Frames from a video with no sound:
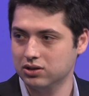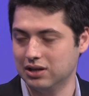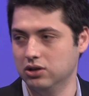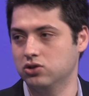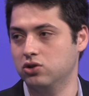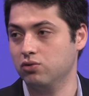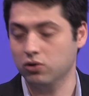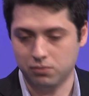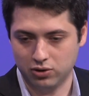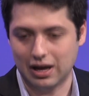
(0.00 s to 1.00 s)
to this
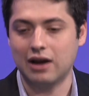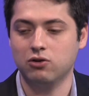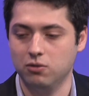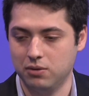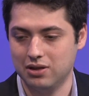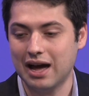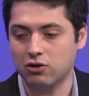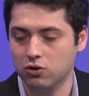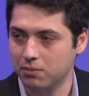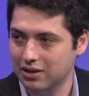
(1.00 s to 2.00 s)
group or that group and that
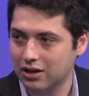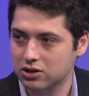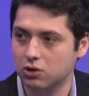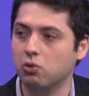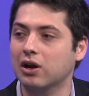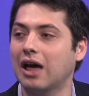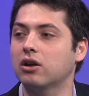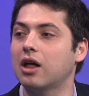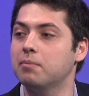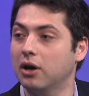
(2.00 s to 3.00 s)
group, and that's going to work out a
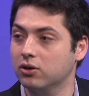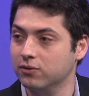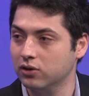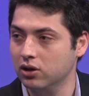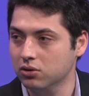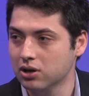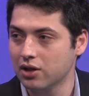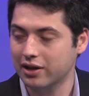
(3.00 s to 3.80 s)
lot better for you.